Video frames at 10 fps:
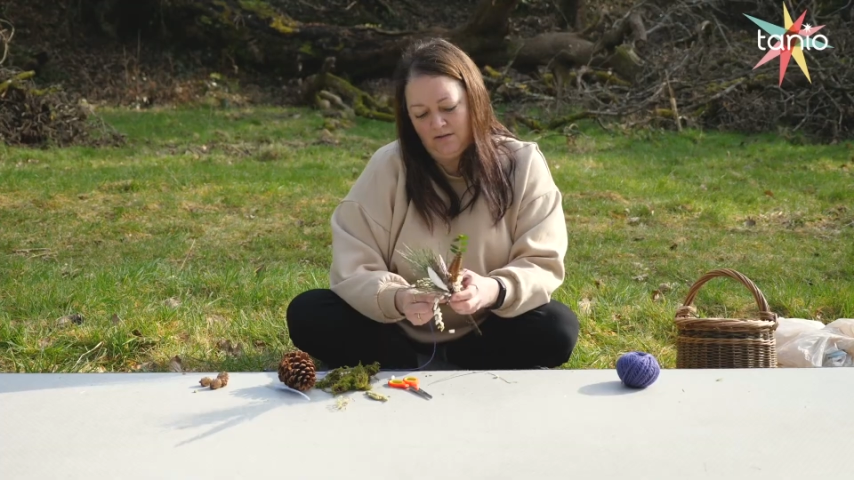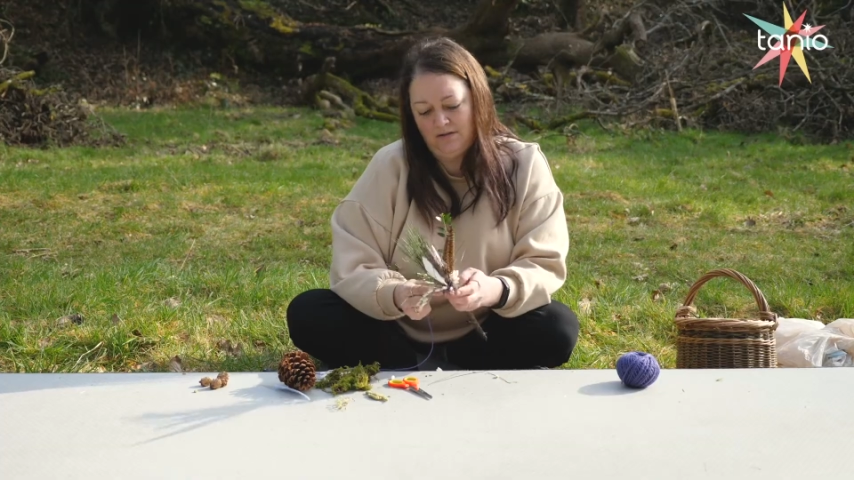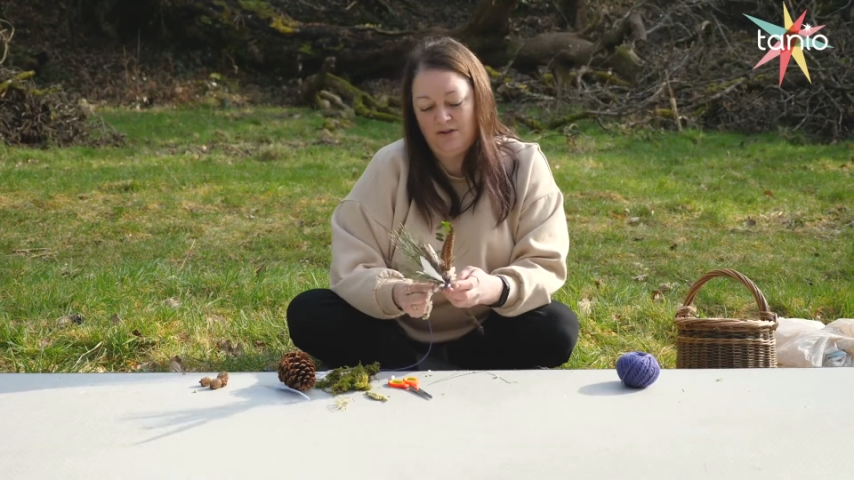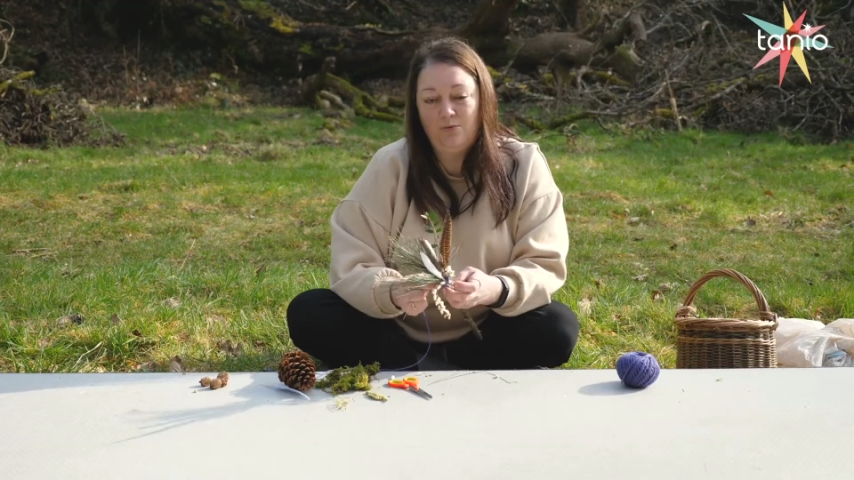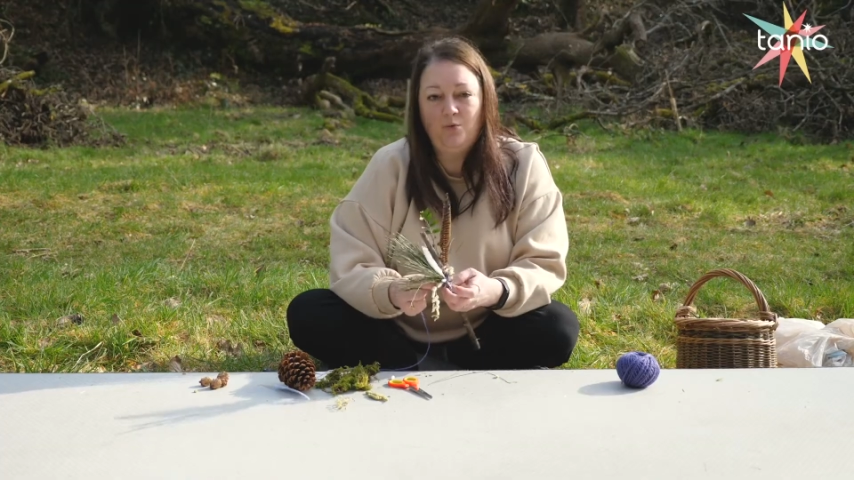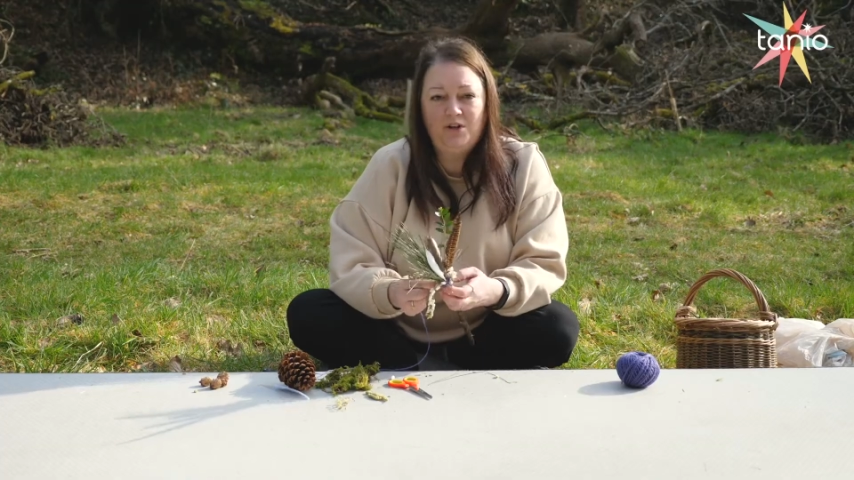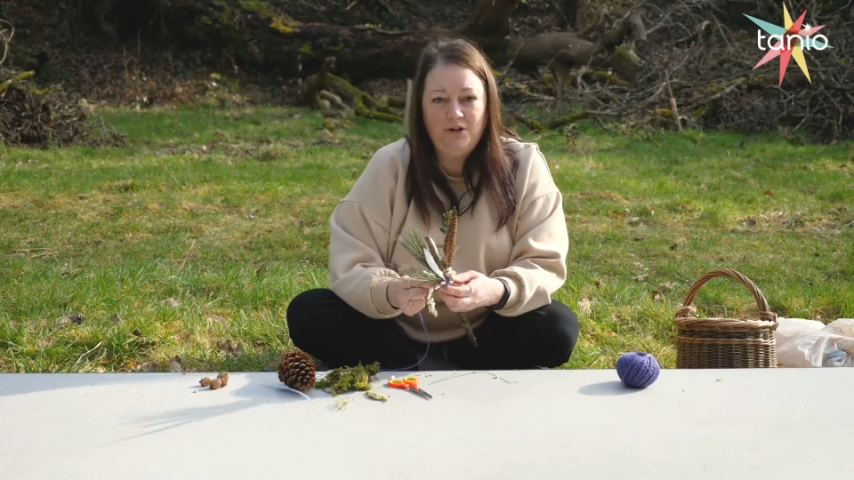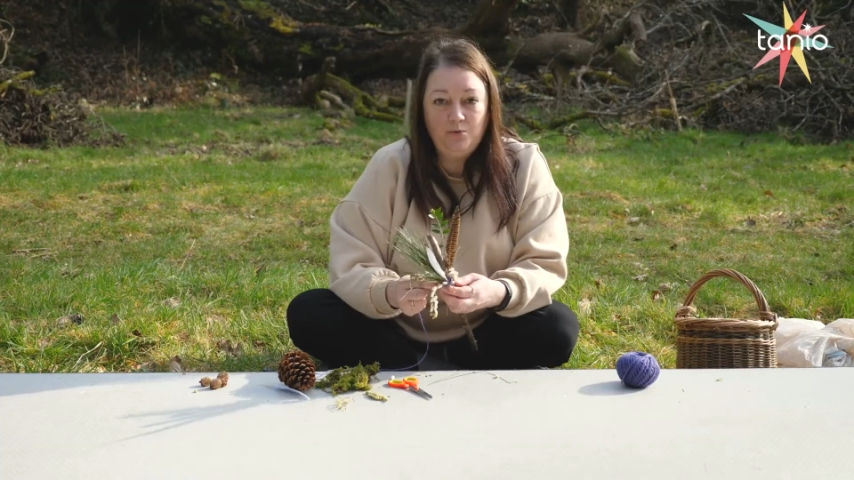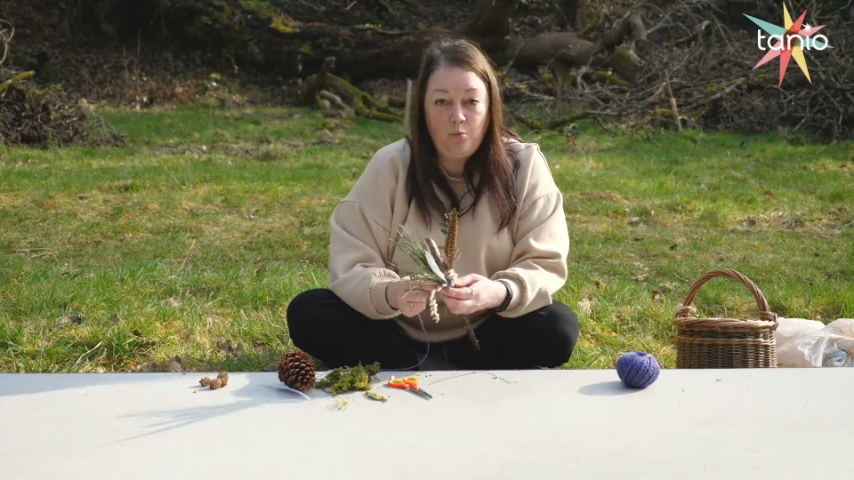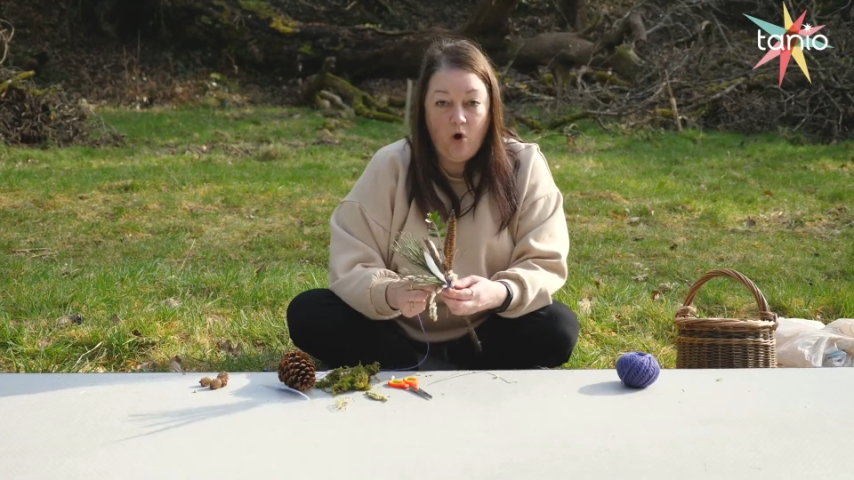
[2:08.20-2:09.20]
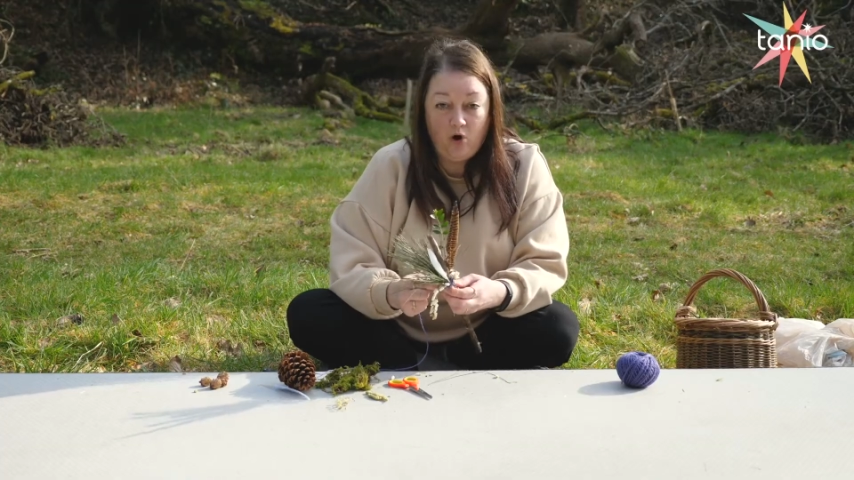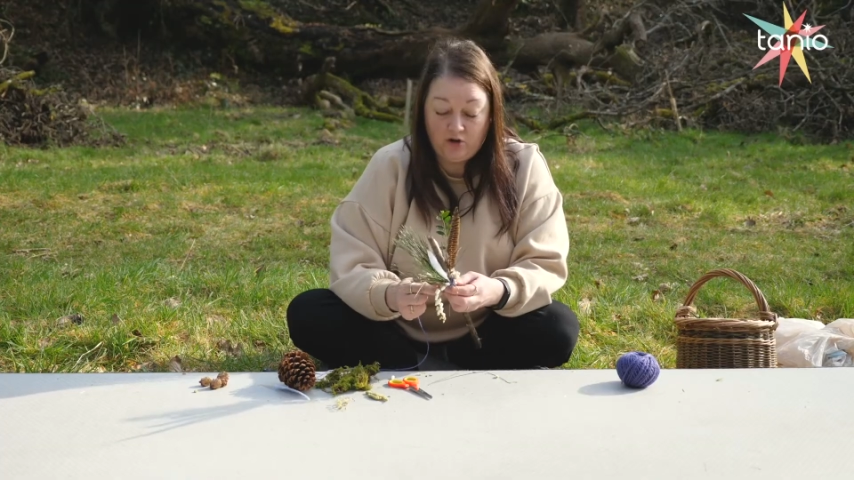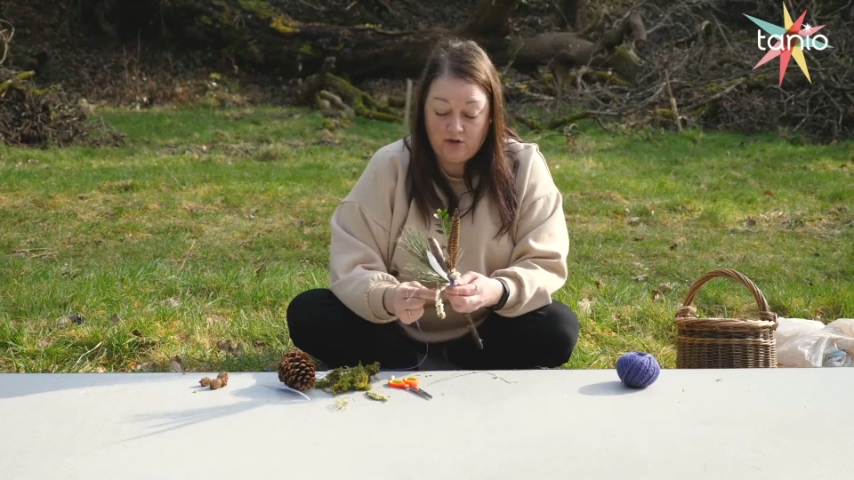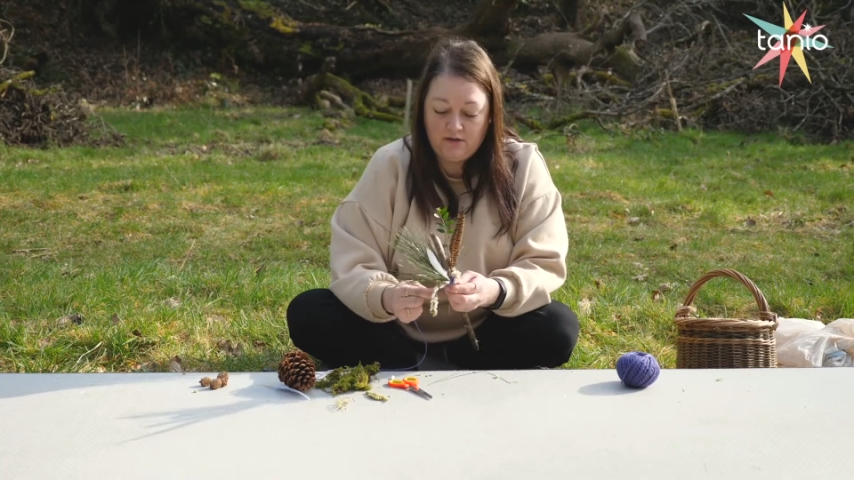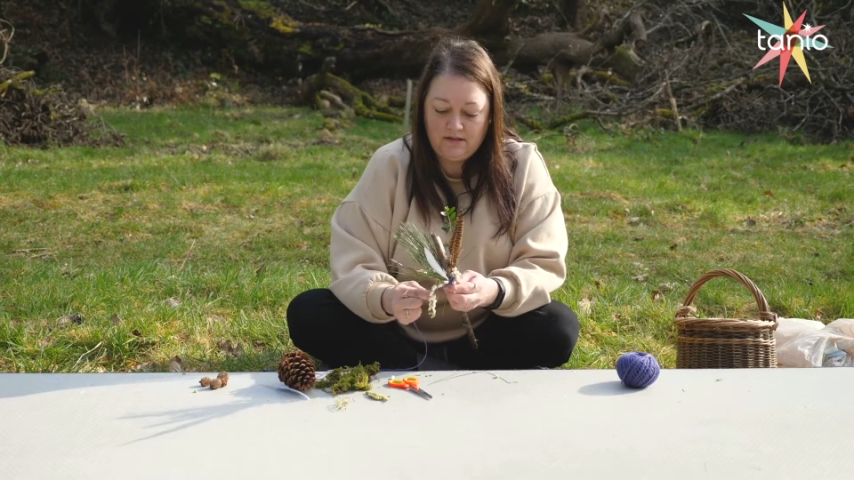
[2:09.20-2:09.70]
So the woodland
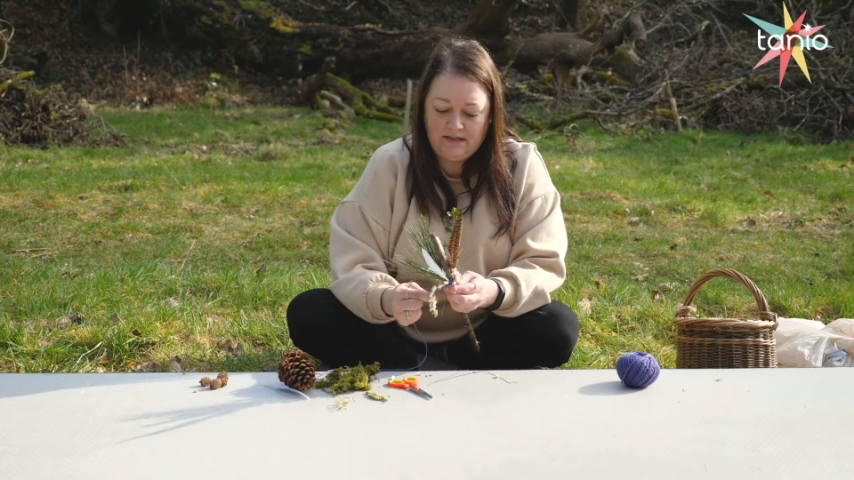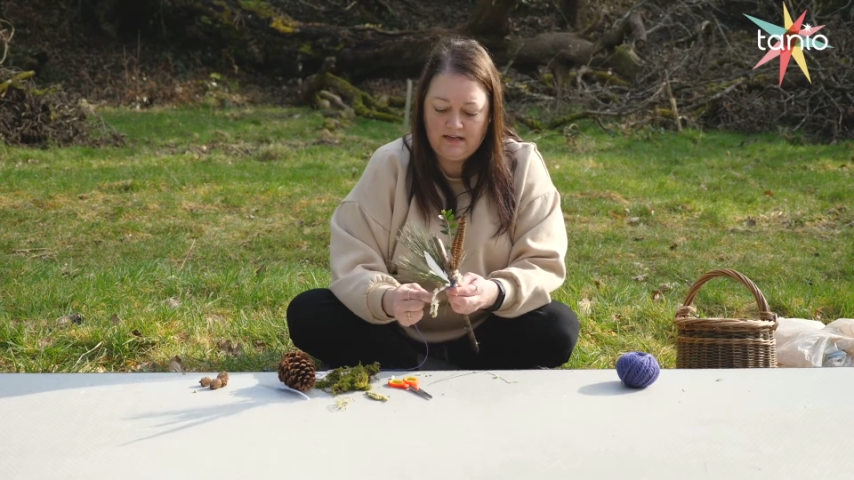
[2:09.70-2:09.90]
wand